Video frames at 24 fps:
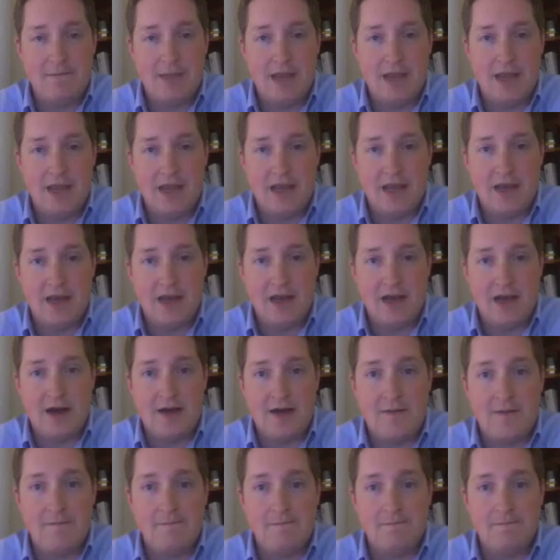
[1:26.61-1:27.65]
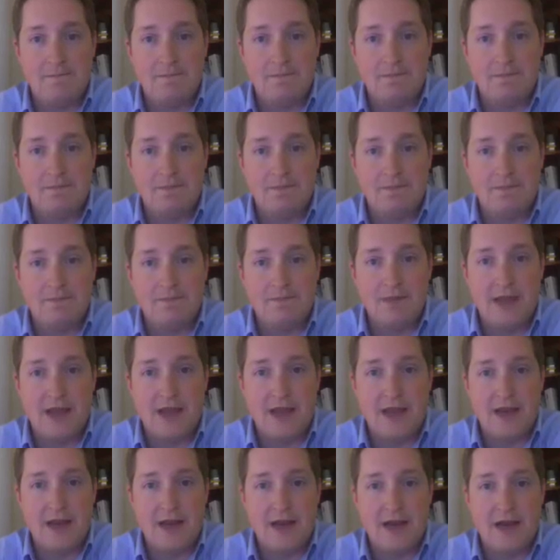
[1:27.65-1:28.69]
And
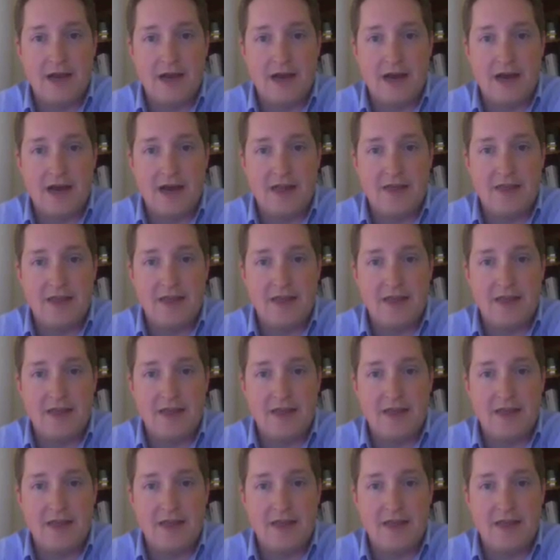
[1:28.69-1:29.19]
I